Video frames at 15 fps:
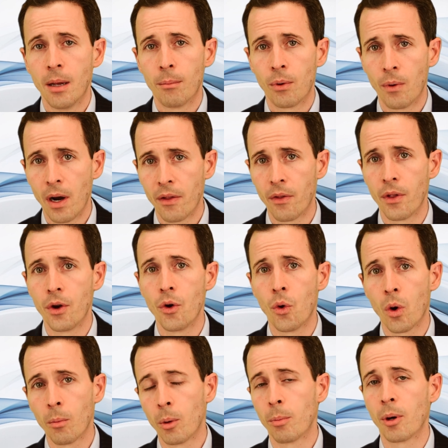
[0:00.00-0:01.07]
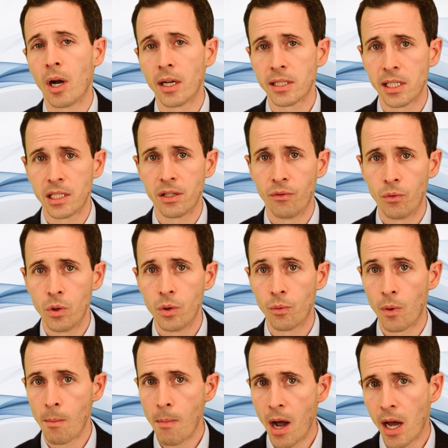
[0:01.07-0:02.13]
but rather the normal process of wound
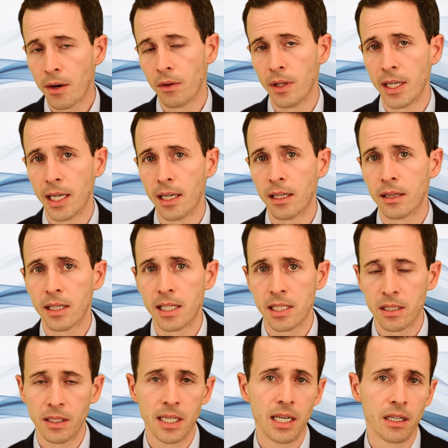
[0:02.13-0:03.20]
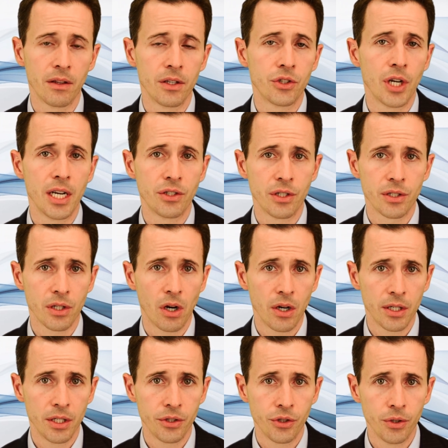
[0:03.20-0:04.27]
remodeling that is leading to the change in scar
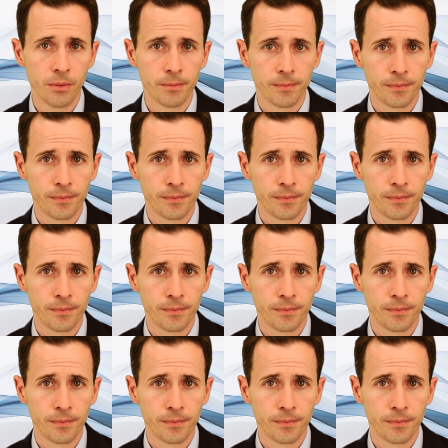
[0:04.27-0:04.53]
tissue.